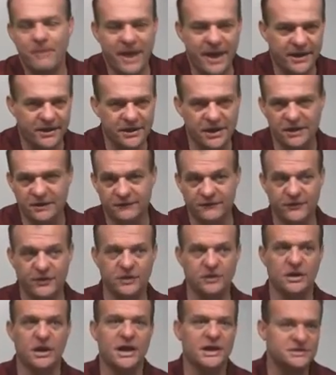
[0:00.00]
magnetic
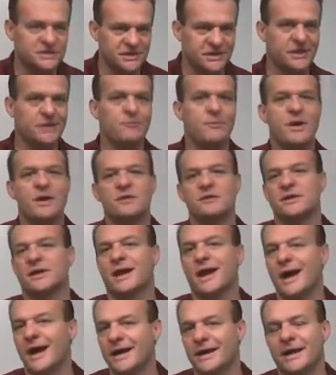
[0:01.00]
field lines any better
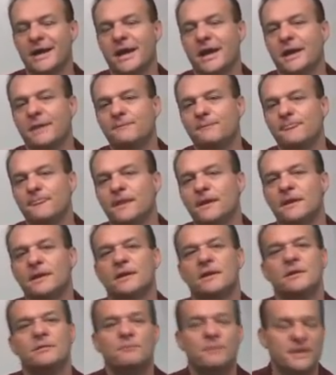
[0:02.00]
than I can,
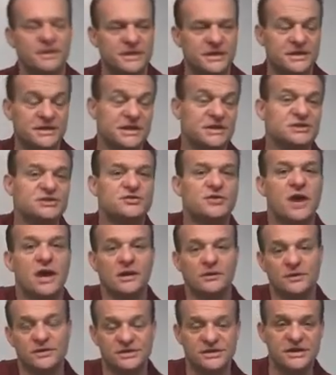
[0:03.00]
but the
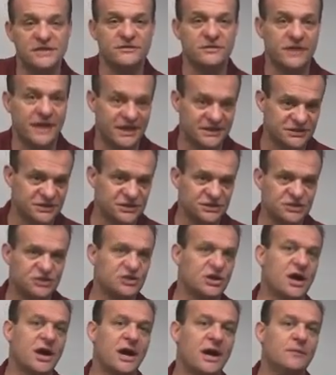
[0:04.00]
DigiTrak receiver, that's its
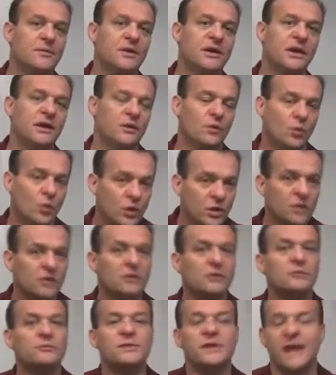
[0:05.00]
job. It
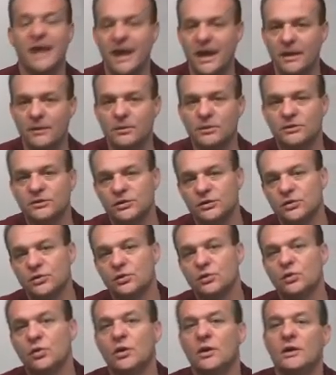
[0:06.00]
will be able
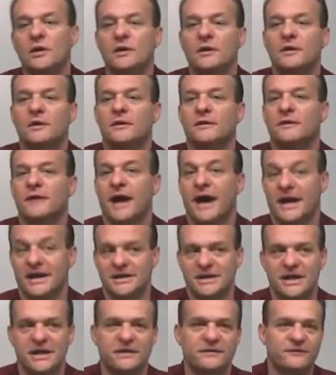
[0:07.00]
to
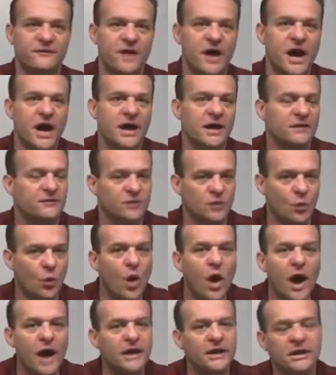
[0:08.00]
identify if you're
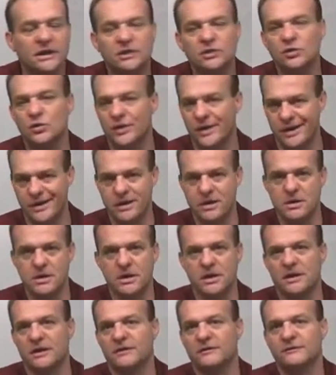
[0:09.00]
walking into an
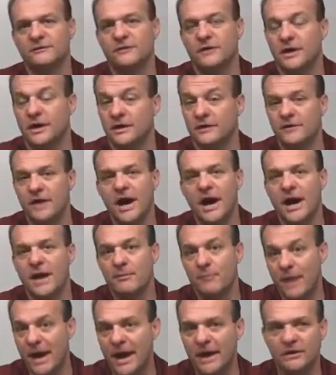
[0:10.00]
area of high
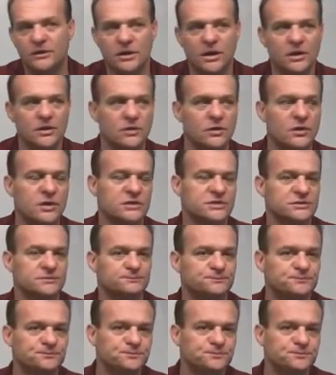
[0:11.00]
background noise.